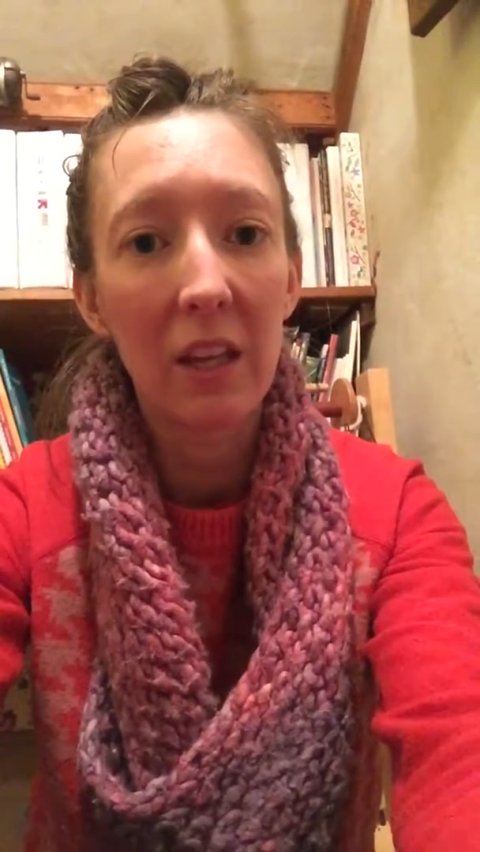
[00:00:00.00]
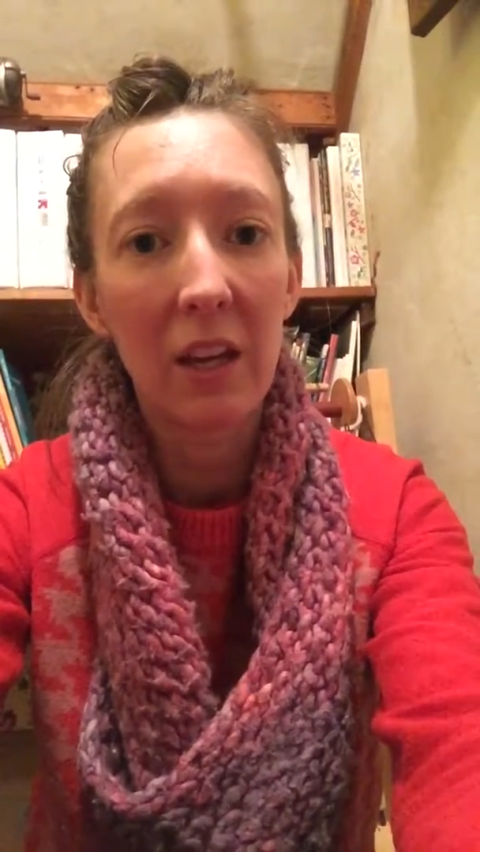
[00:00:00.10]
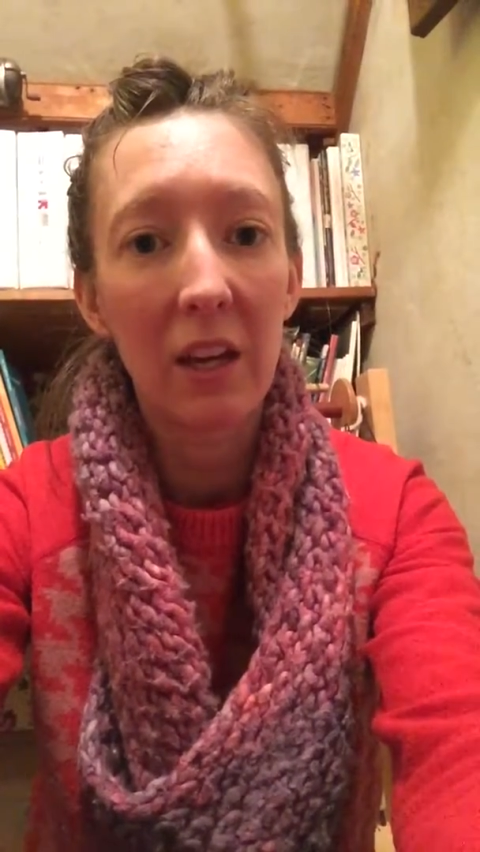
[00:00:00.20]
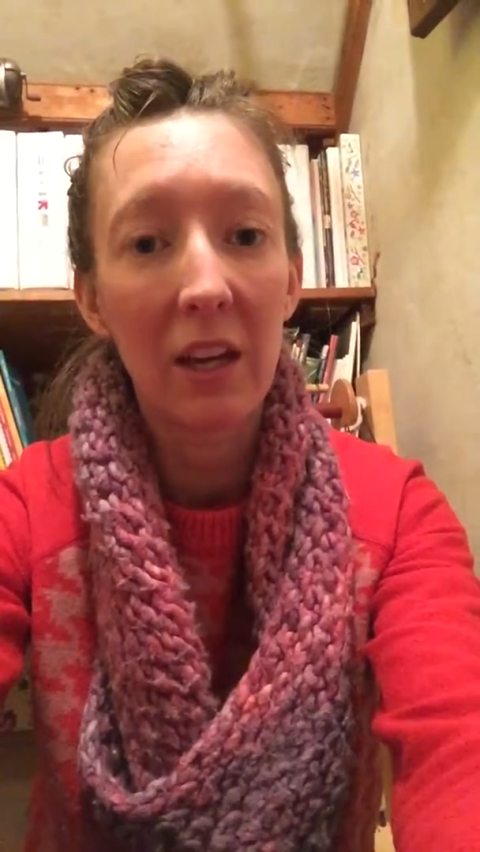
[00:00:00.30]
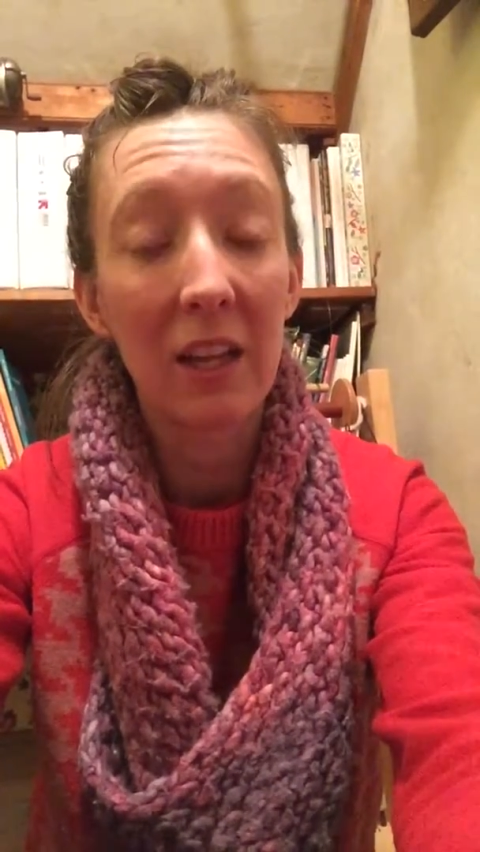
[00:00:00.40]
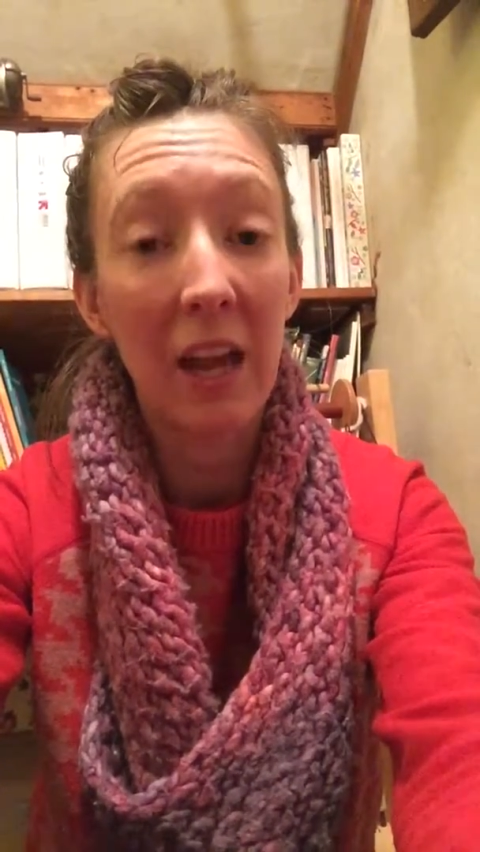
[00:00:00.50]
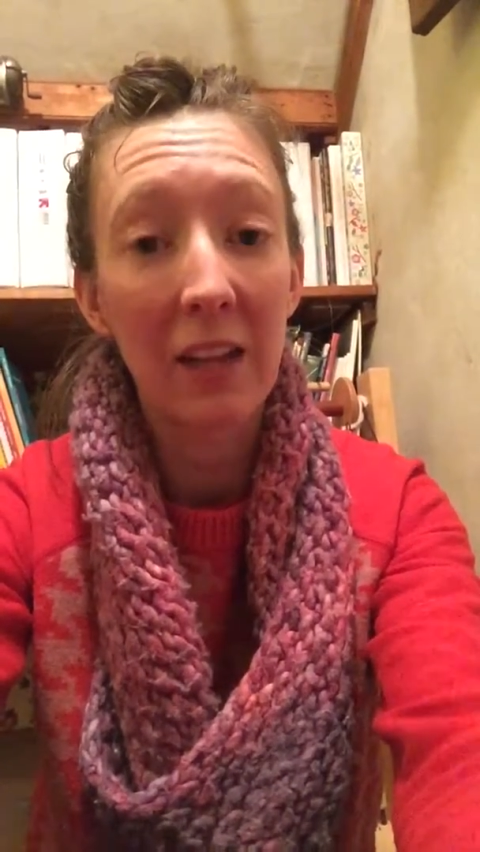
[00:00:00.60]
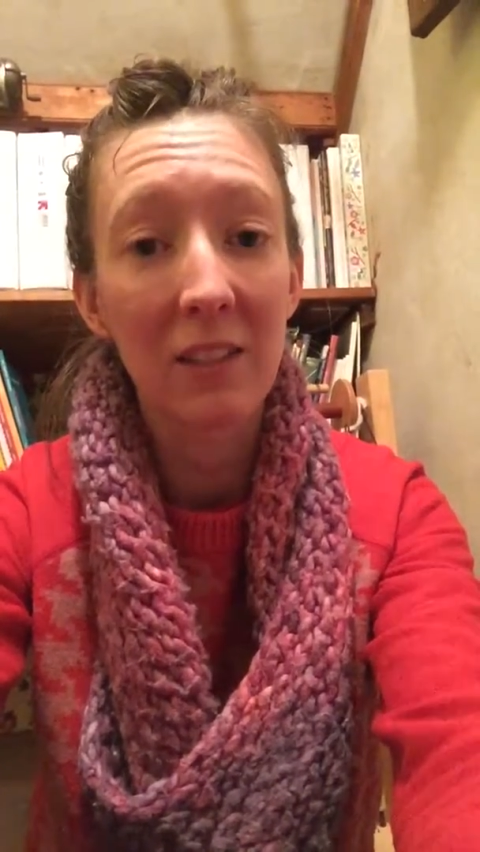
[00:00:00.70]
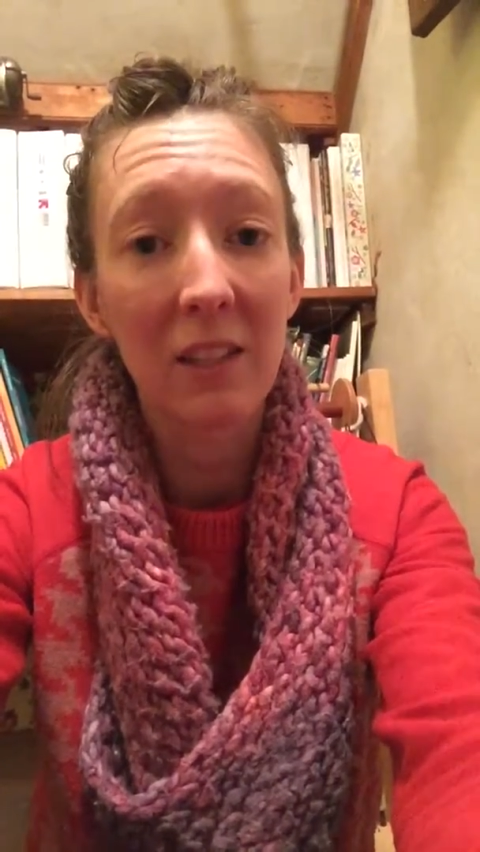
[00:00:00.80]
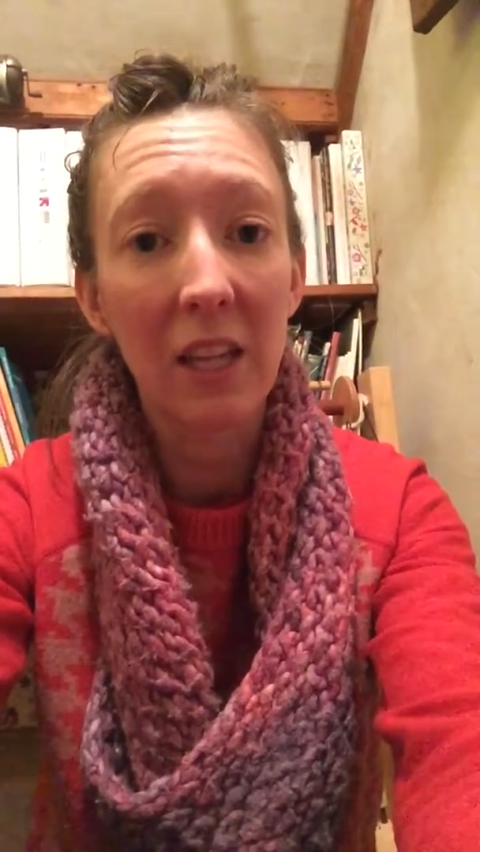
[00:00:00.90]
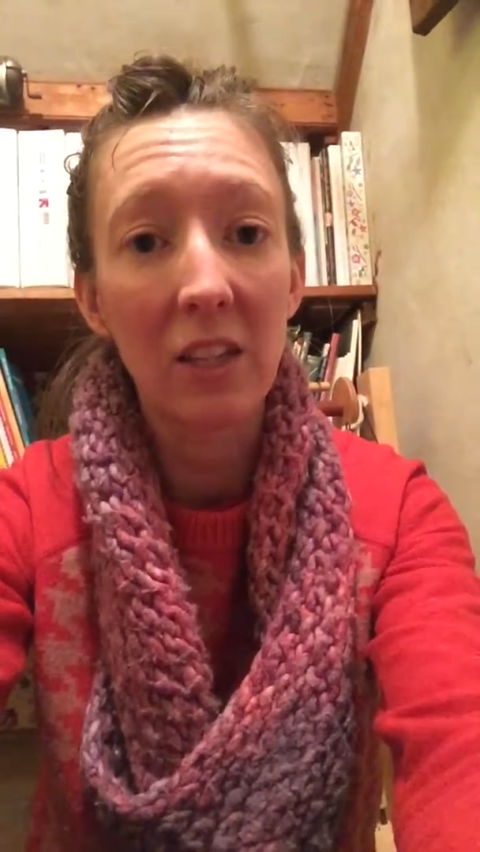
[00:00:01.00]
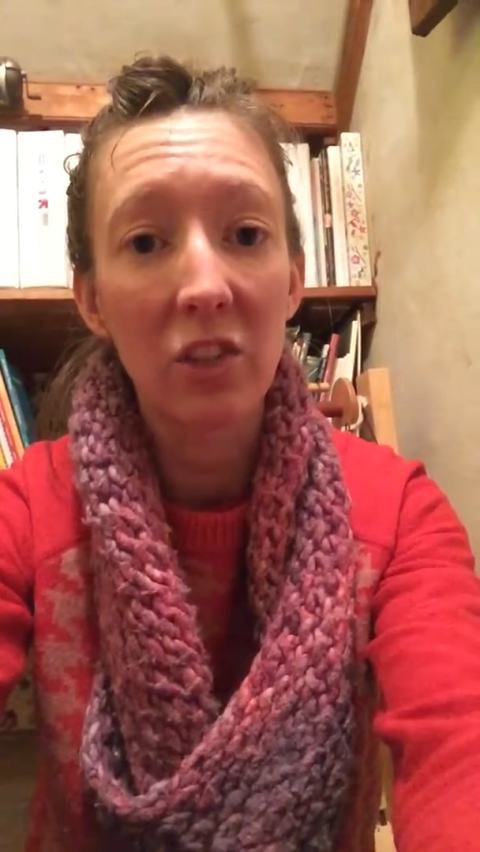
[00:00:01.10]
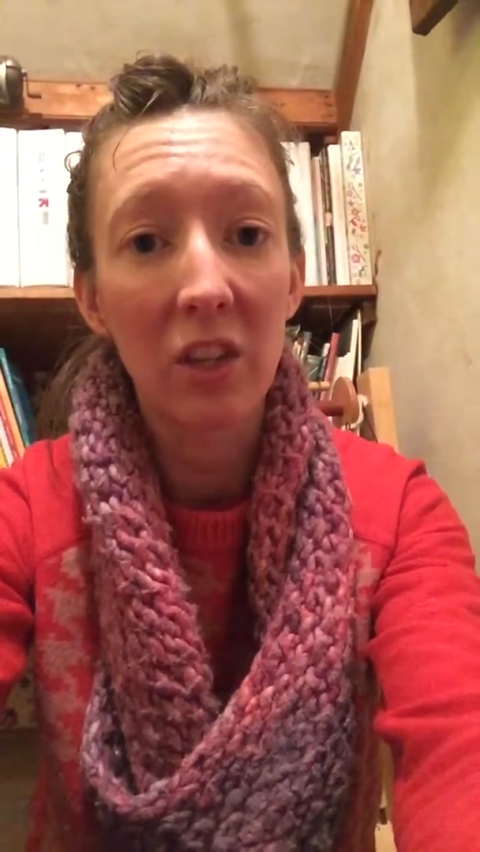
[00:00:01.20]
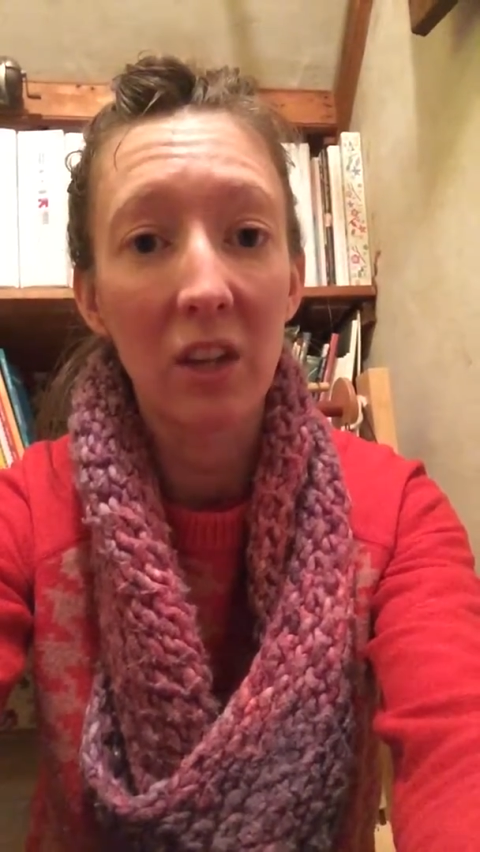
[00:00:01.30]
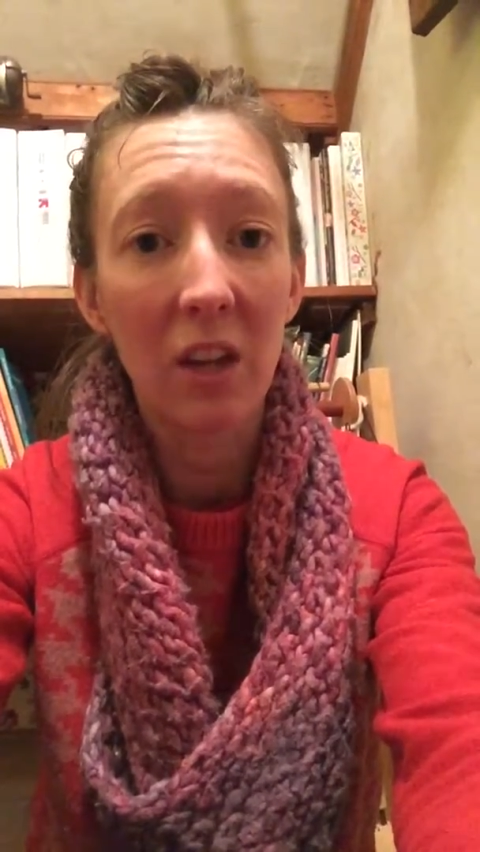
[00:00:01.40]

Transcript: an exhalation